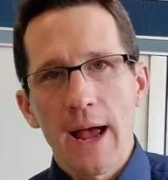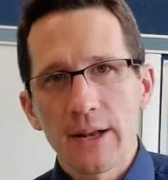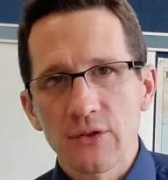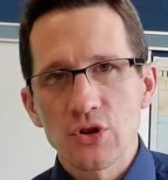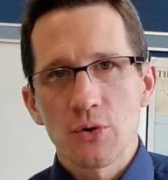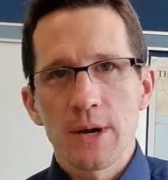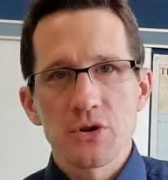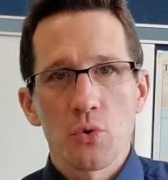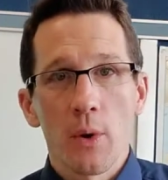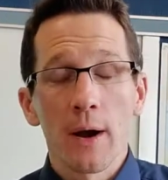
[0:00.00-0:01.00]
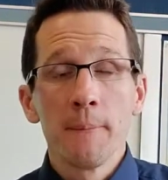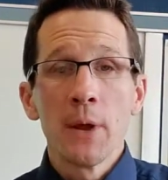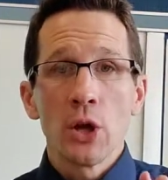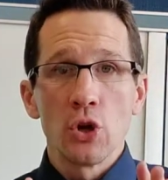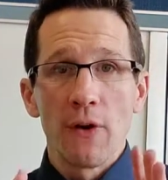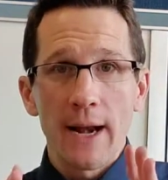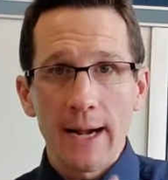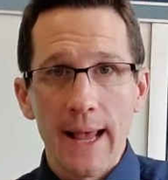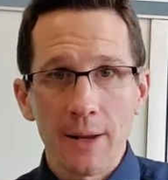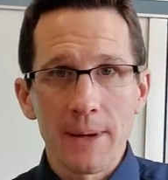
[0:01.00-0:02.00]
had a situation where you've had an
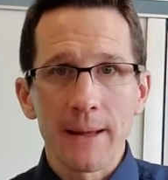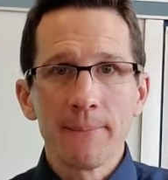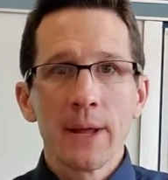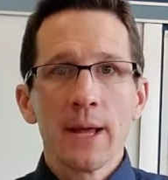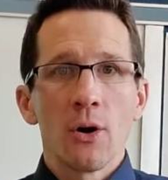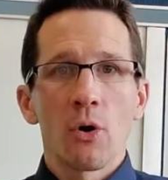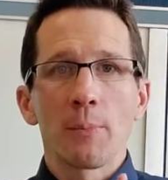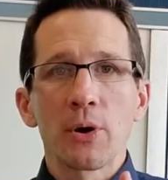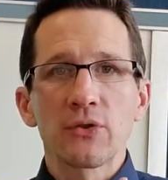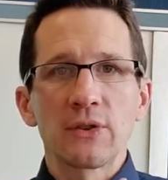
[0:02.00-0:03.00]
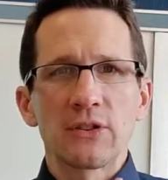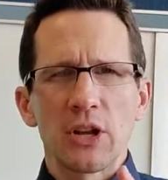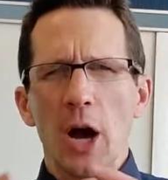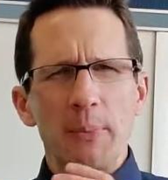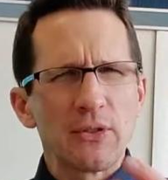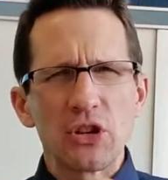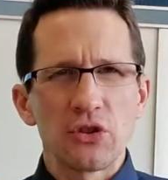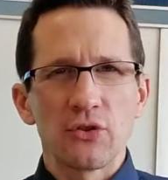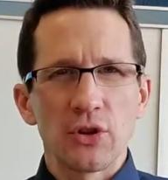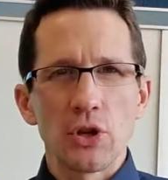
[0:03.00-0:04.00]
enemy or a person that's in
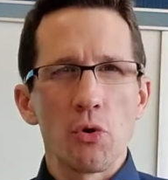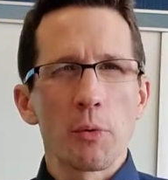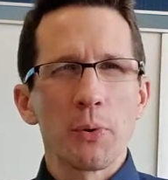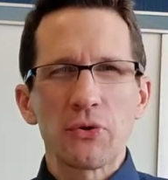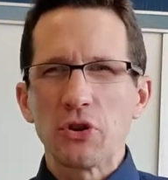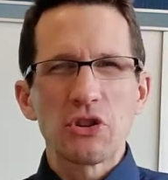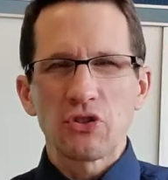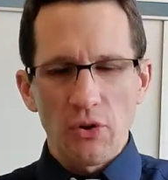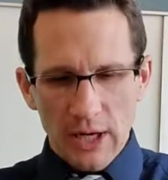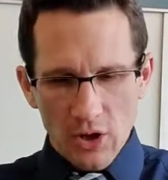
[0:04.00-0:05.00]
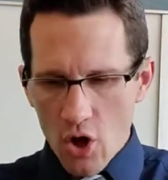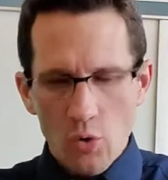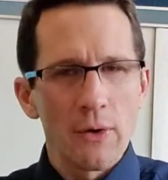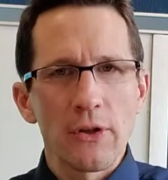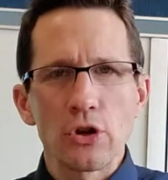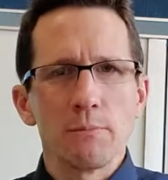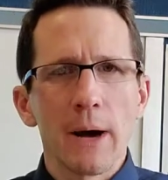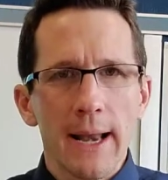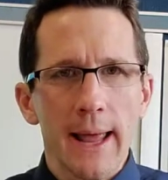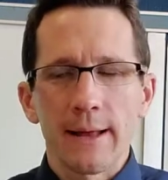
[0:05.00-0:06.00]
opposition to you or a person you just don't get along with and you
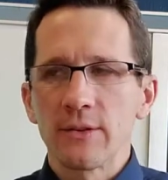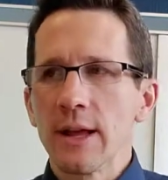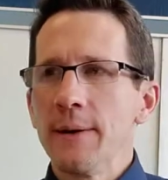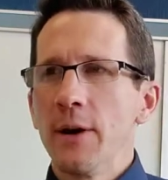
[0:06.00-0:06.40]
butt heads,